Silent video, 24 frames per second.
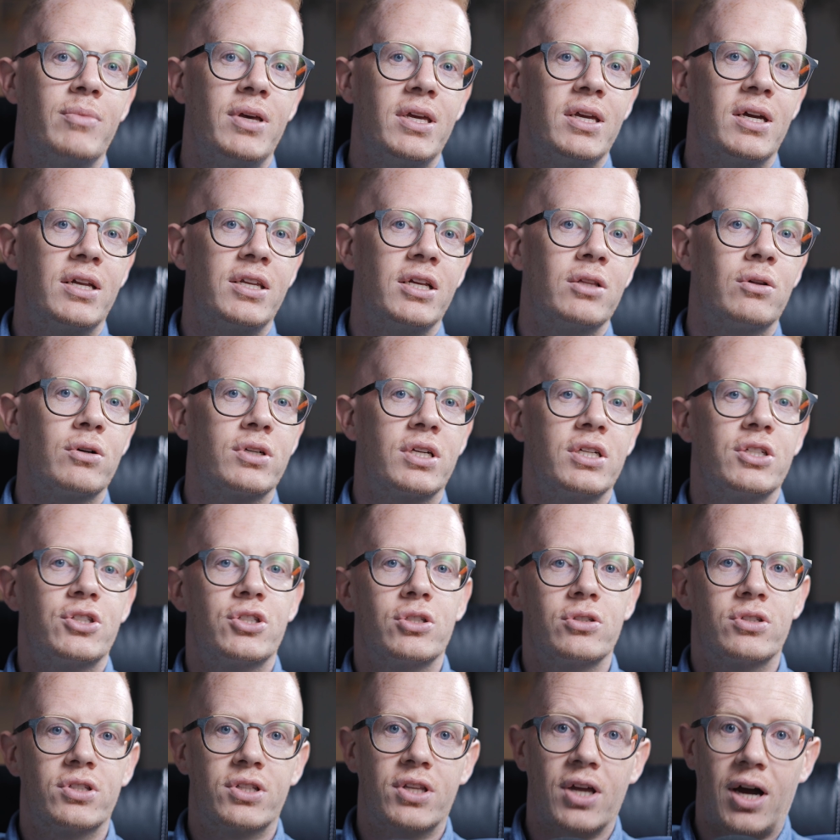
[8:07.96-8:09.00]
me and you're looking
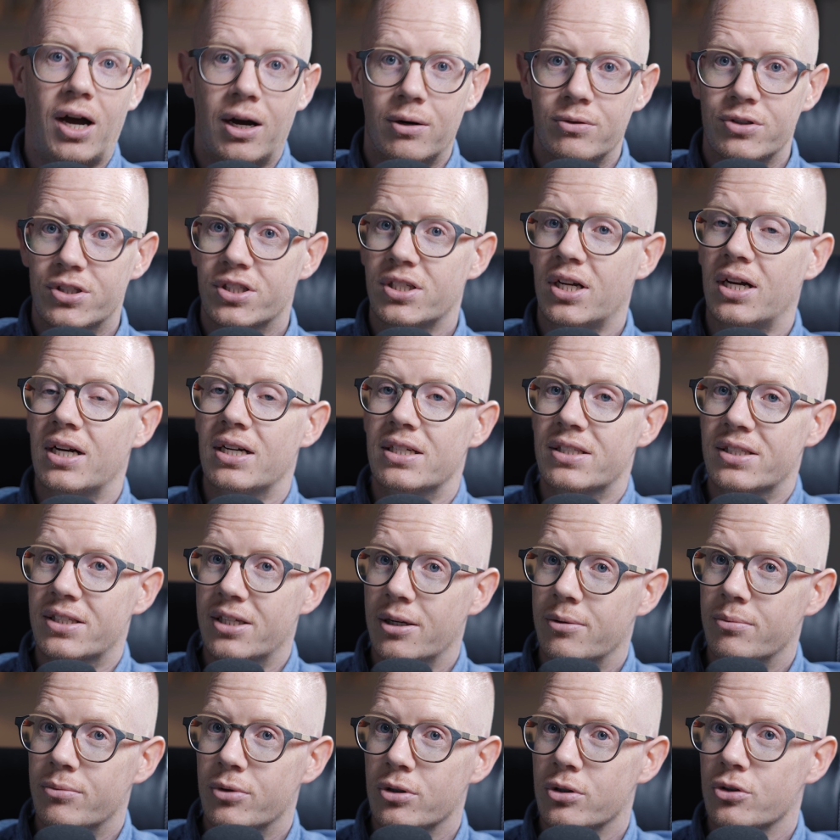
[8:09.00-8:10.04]
to downsize
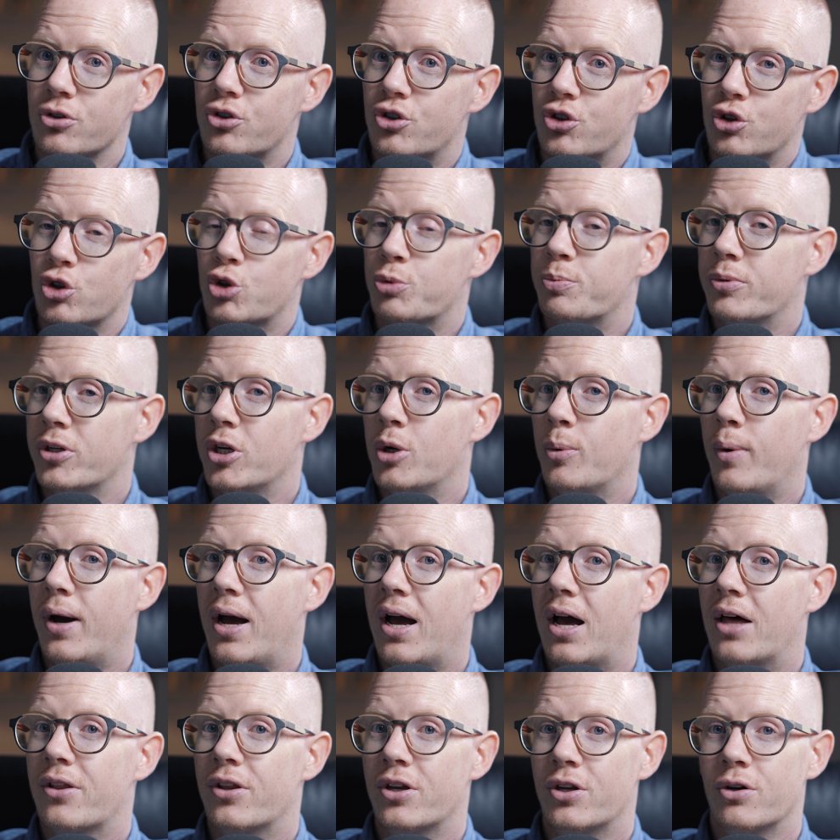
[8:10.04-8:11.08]
gimbals, just be
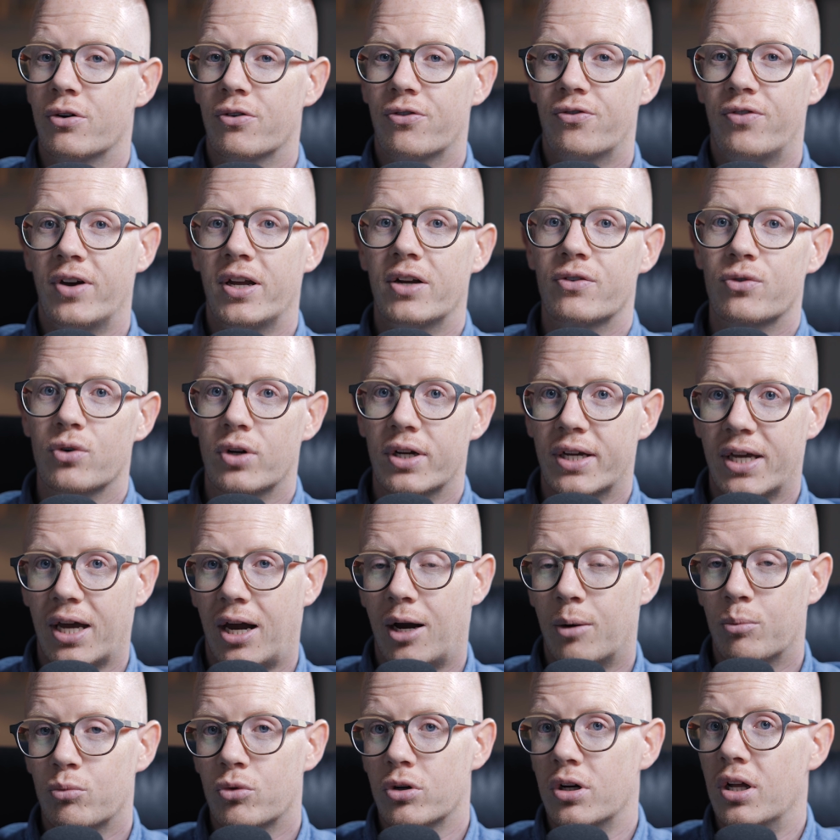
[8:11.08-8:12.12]
aware that your favorite
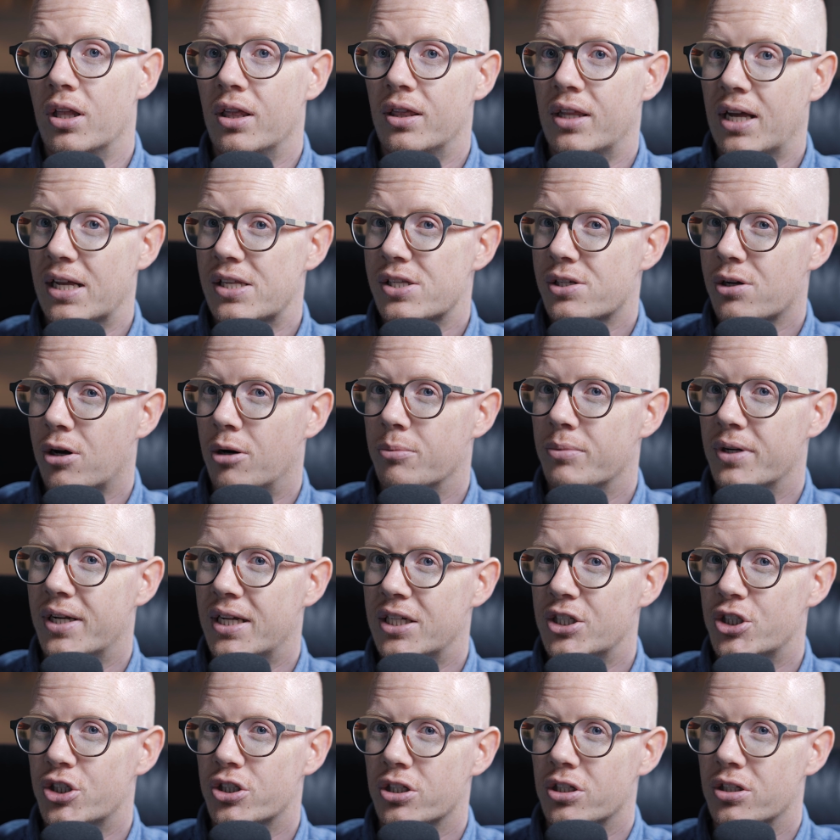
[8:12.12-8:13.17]
camera and lens
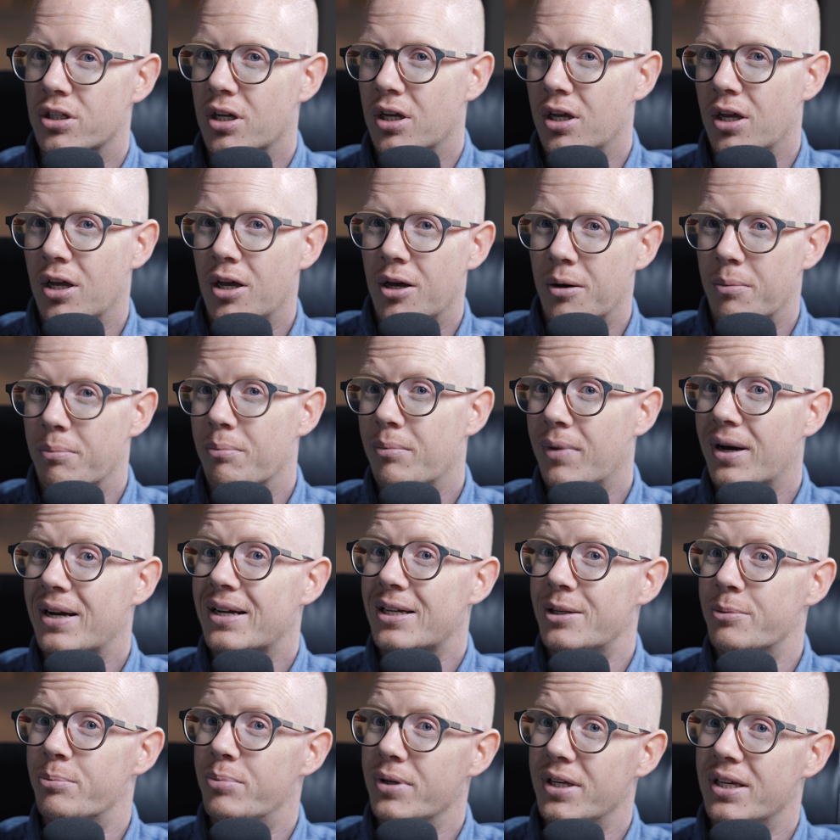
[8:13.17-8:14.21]
combination
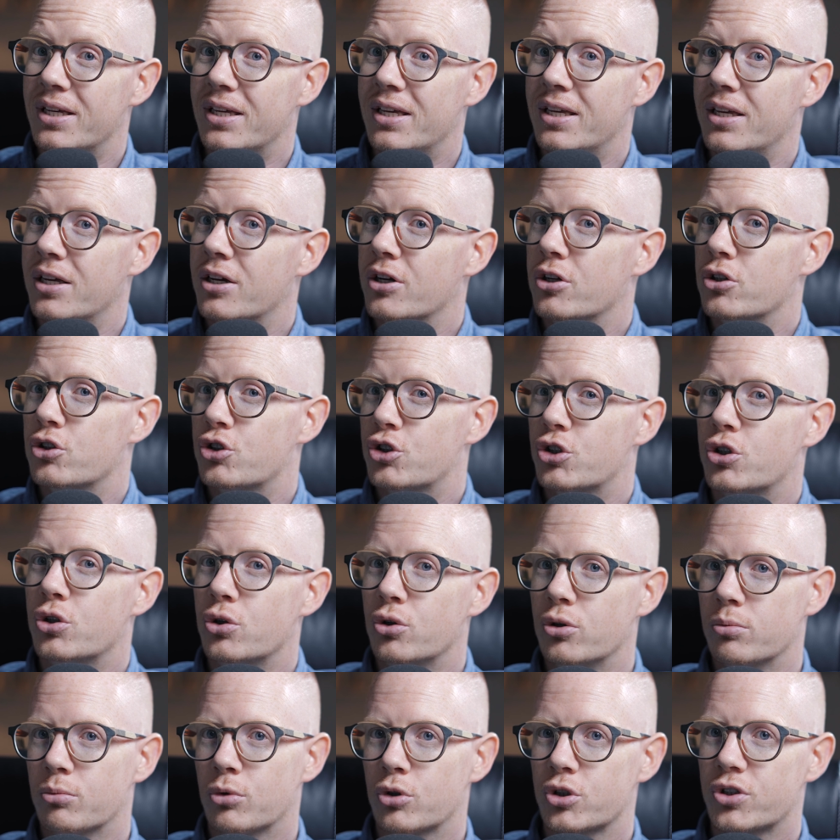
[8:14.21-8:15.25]
might be
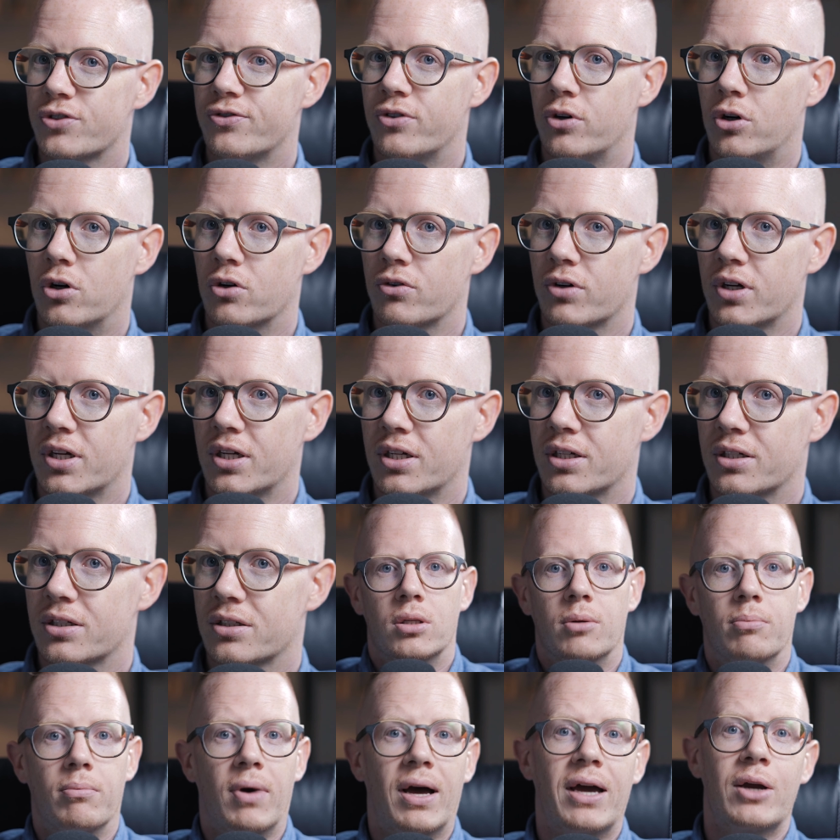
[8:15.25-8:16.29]
too much for it.
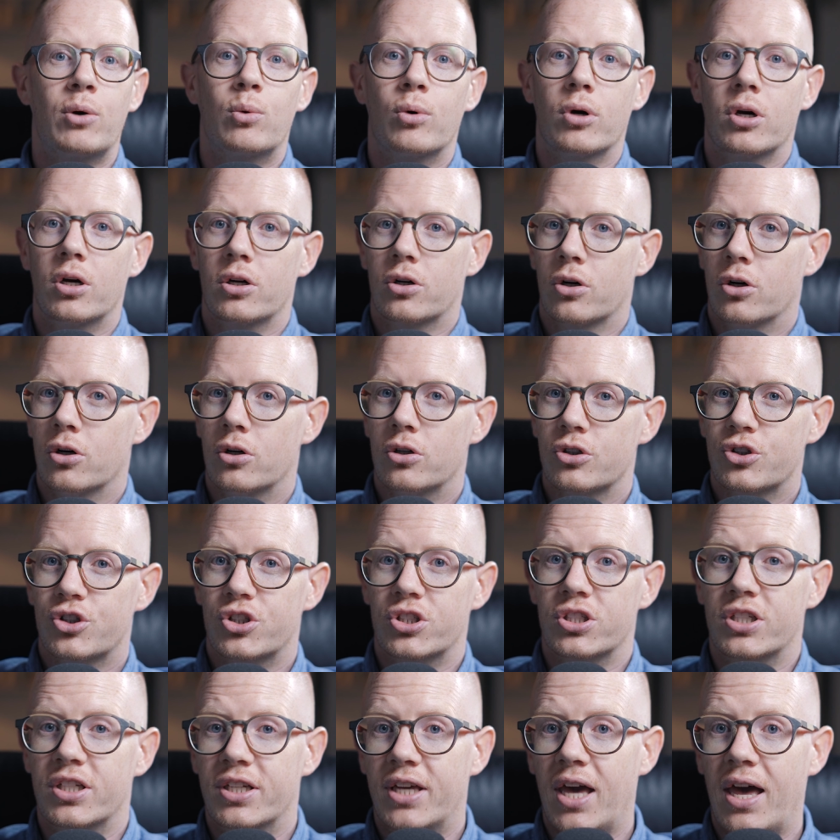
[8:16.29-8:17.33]
My
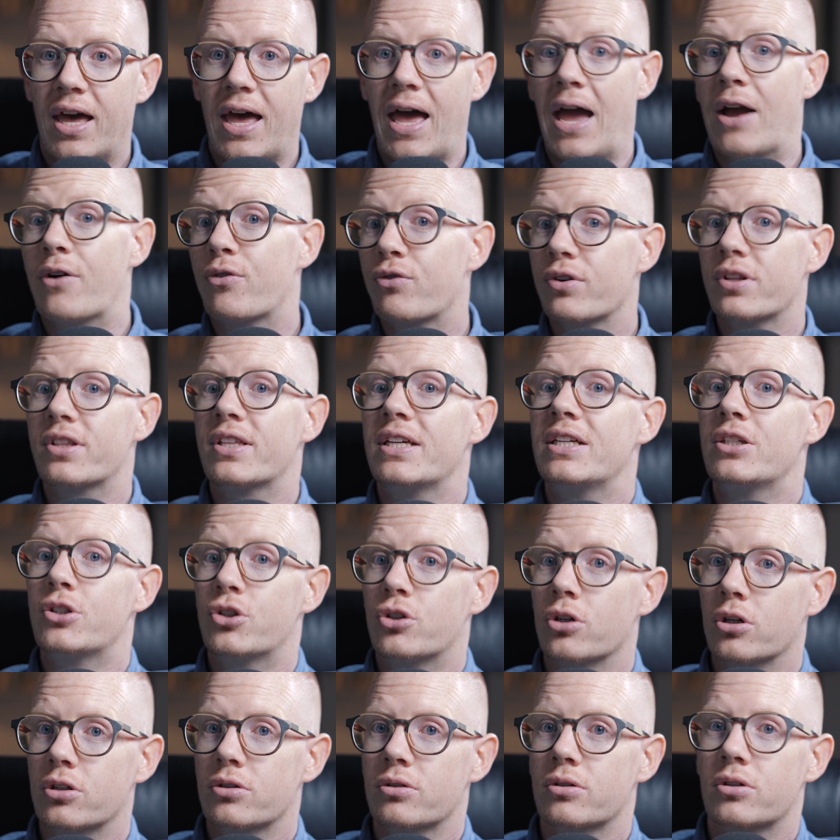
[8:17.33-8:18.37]
workhorse, get everything
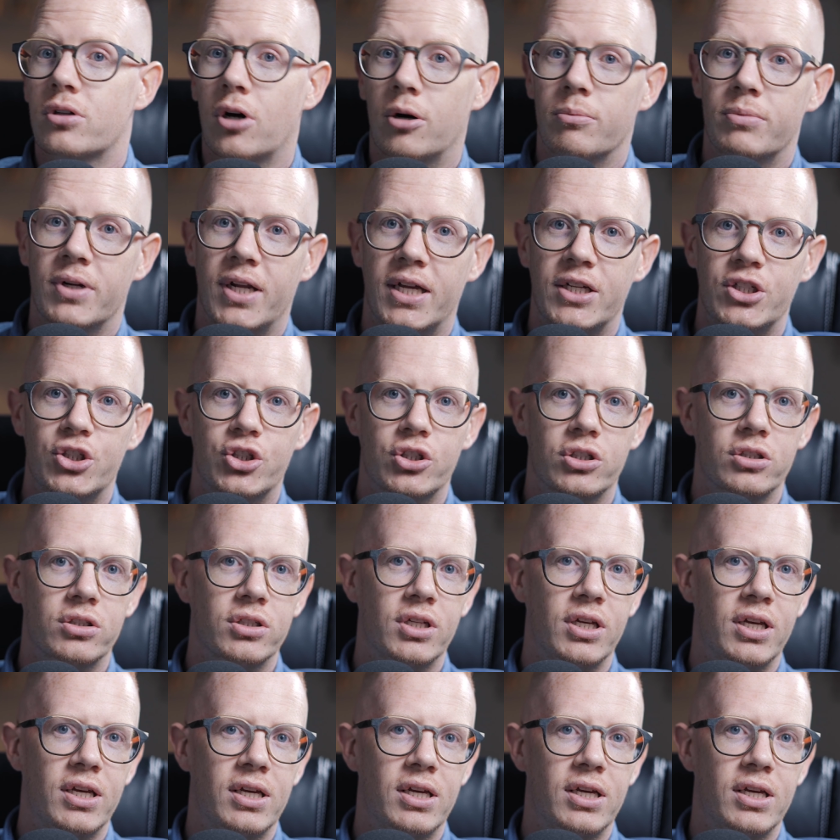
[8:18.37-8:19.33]
done combination